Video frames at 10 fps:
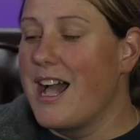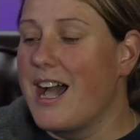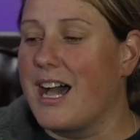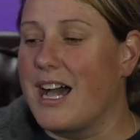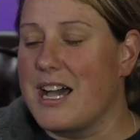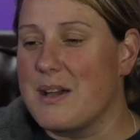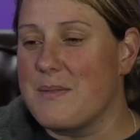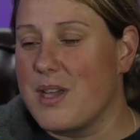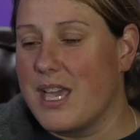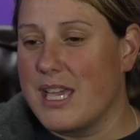
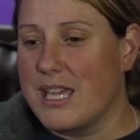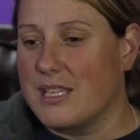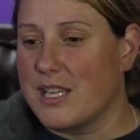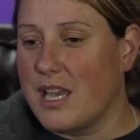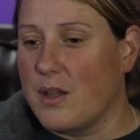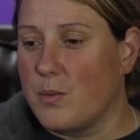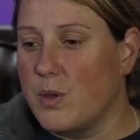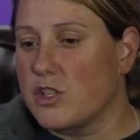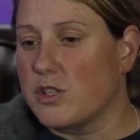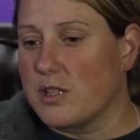And we
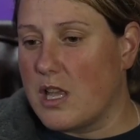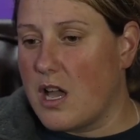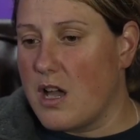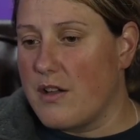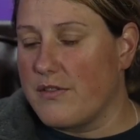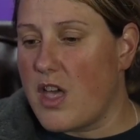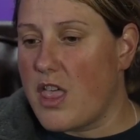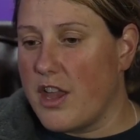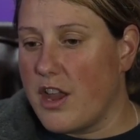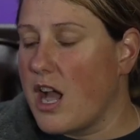just love
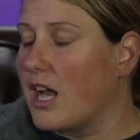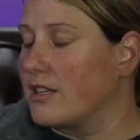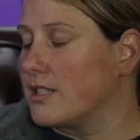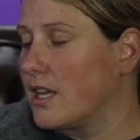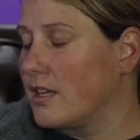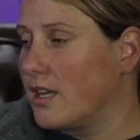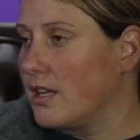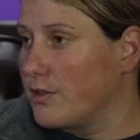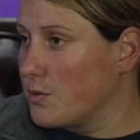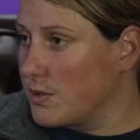their hunting
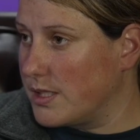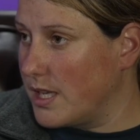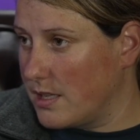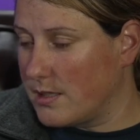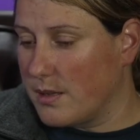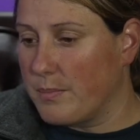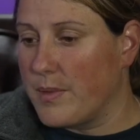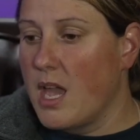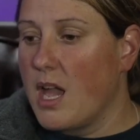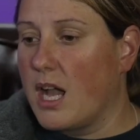enthusiasm.
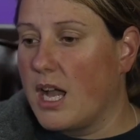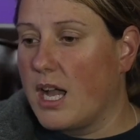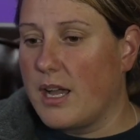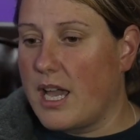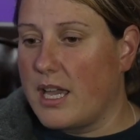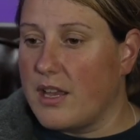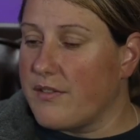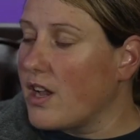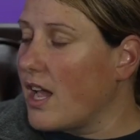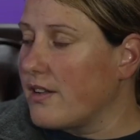I
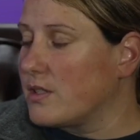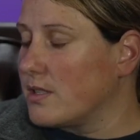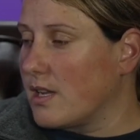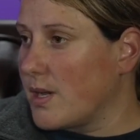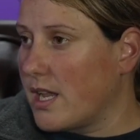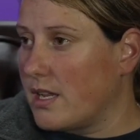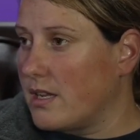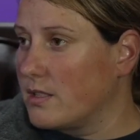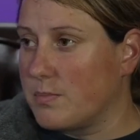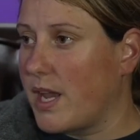never have to tell my
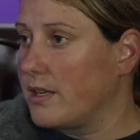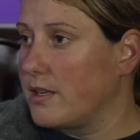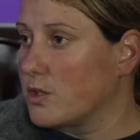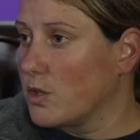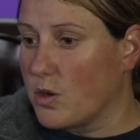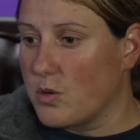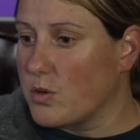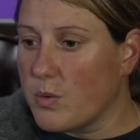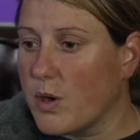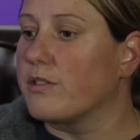Spaniel to go to
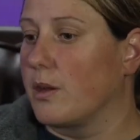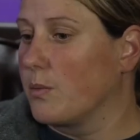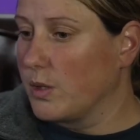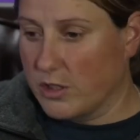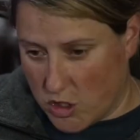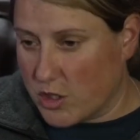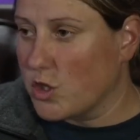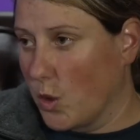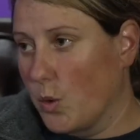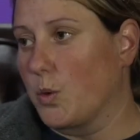work. They will just
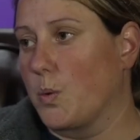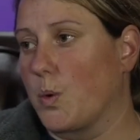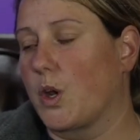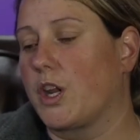go to work.